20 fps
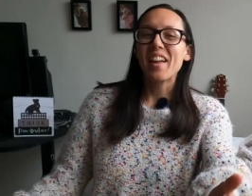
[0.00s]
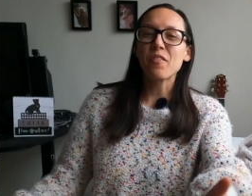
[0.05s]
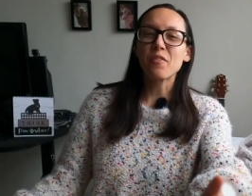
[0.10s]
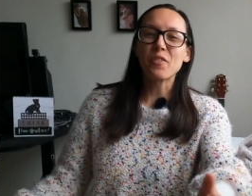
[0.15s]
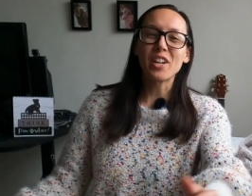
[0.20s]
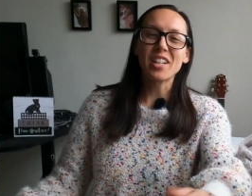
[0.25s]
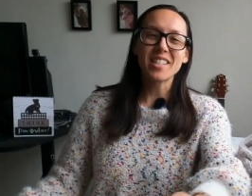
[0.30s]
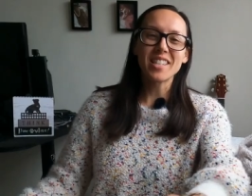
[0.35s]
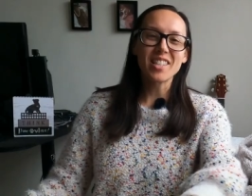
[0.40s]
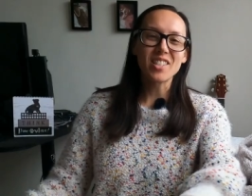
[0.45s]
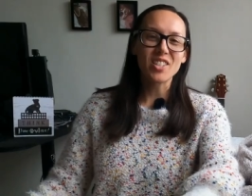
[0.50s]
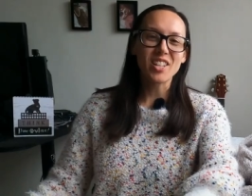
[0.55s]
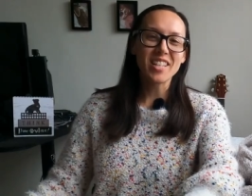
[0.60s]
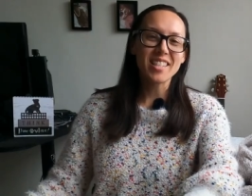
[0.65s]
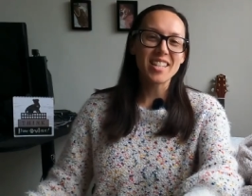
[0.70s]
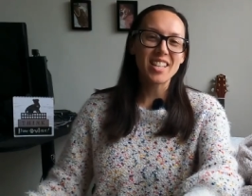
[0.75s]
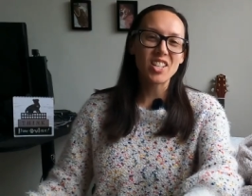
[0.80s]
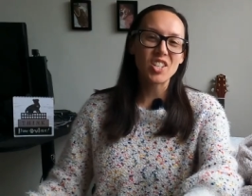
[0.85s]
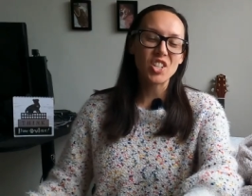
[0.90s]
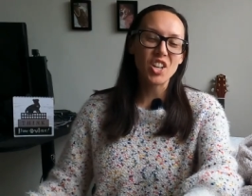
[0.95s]
Hey friends, it's
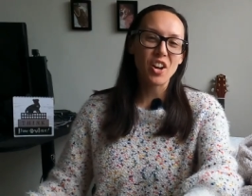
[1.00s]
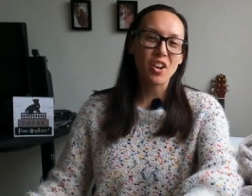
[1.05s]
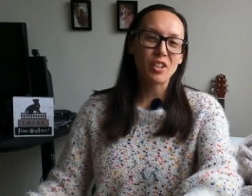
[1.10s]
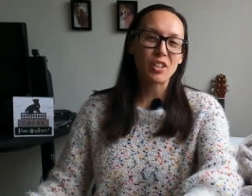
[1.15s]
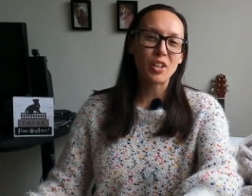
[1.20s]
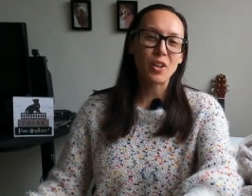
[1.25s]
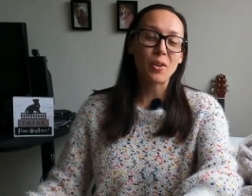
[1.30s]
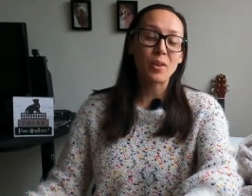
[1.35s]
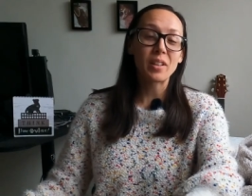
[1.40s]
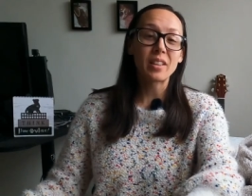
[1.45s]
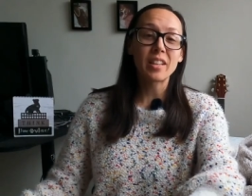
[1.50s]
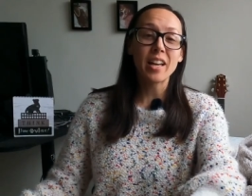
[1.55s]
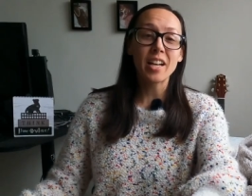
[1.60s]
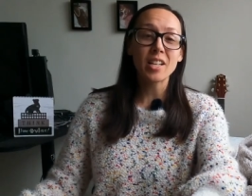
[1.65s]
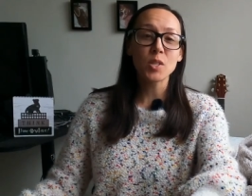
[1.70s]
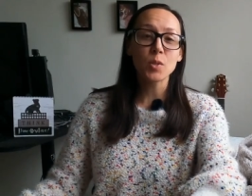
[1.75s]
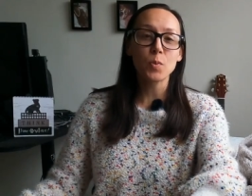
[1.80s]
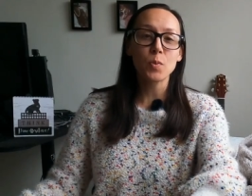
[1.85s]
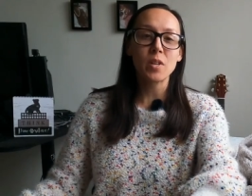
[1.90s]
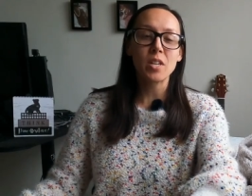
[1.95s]
Jess and Jericho, and
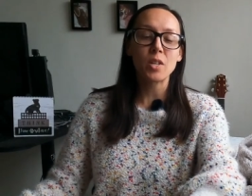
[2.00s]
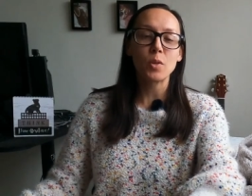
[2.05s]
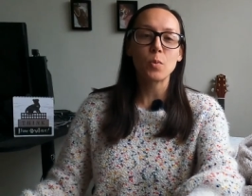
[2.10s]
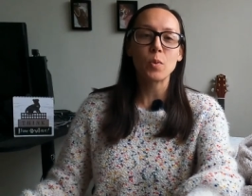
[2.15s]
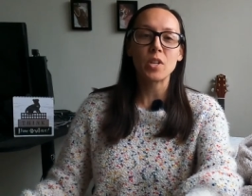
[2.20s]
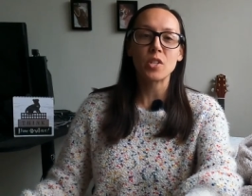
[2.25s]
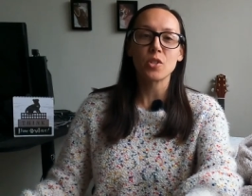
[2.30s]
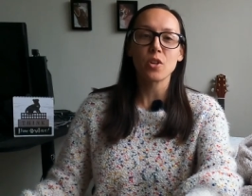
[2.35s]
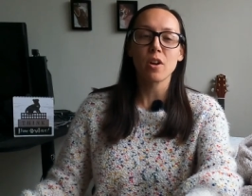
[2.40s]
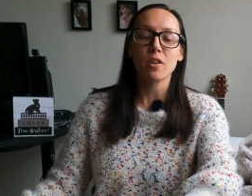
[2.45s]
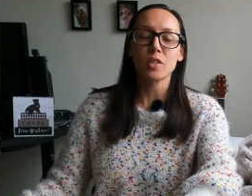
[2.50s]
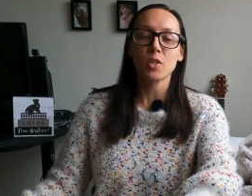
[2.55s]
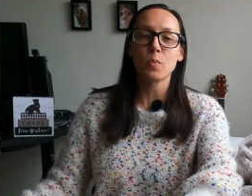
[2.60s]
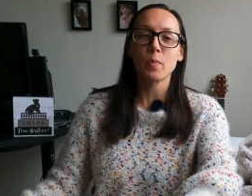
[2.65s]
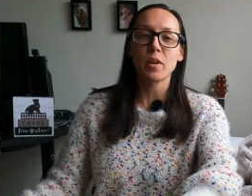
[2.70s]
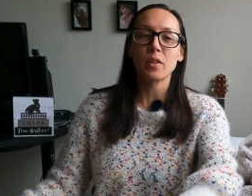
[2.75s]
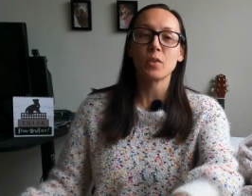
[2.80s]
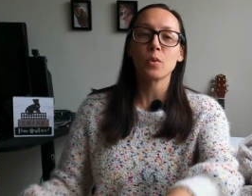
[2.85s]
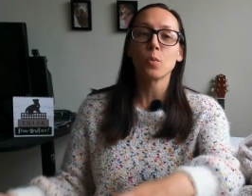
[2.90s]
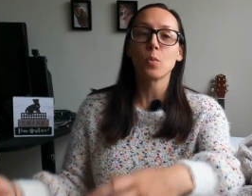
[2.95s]
last week we talked
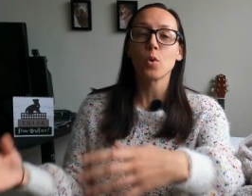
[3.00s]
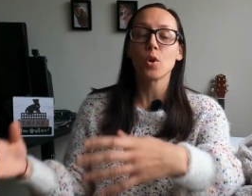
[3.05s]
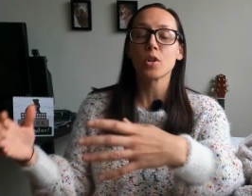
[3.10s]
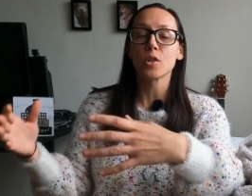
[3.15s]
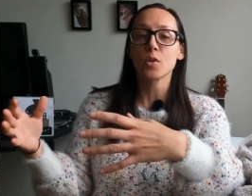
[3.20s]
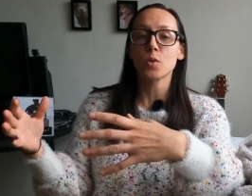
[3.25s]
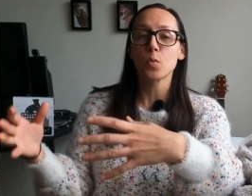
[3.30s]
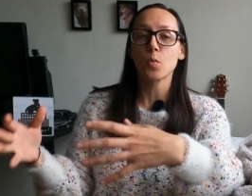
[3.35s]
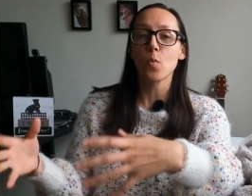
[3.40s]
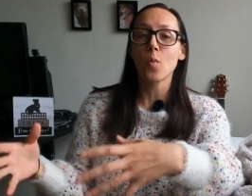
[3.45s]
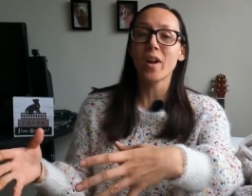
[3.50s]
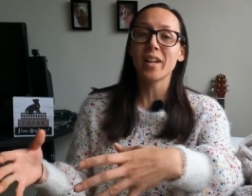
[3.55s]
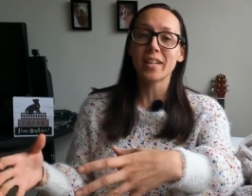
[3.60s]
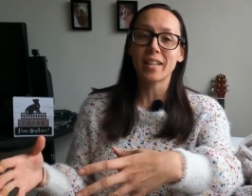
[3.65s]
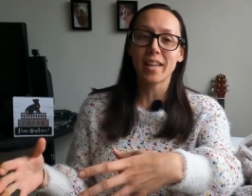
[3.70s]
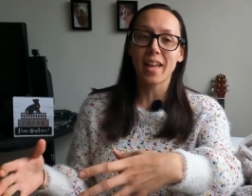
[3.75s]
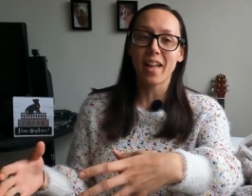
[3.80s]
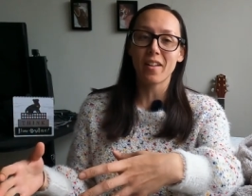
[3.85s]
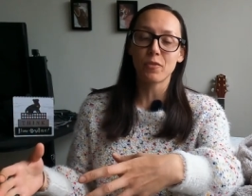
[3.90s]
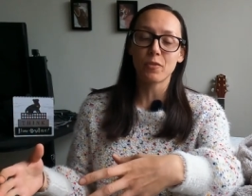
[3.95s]
about the worst
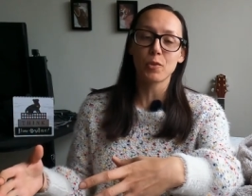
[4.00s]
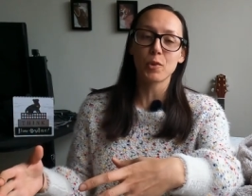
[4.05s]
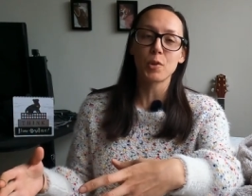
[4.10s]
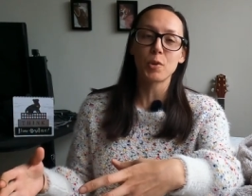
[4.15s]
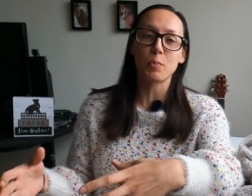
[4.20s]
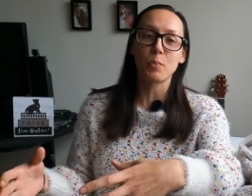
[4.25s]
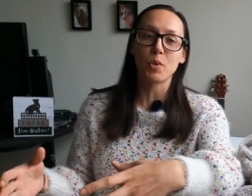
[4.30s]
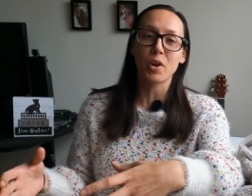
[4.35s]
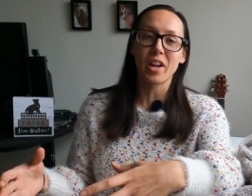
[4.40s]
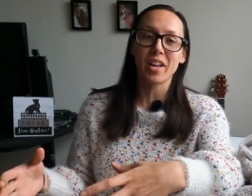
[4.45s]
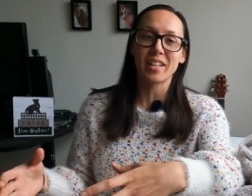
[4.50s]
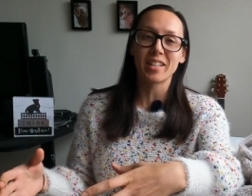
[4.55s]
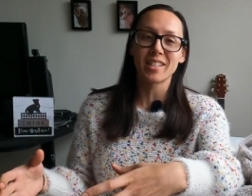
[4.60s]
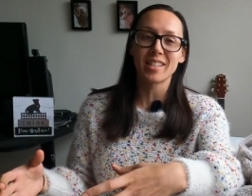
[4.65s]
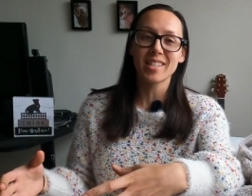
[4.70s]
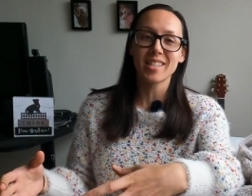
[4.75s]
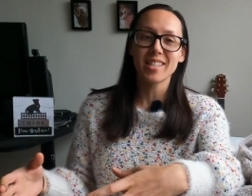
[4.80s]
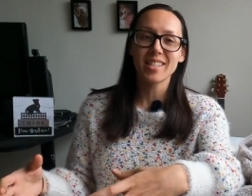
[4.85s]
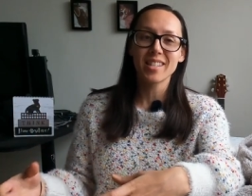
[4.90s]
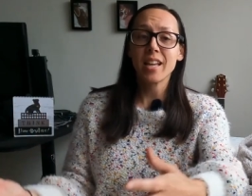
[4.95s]
wet cat food
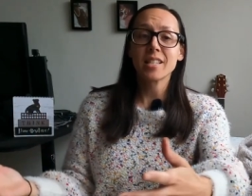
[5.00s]
brands.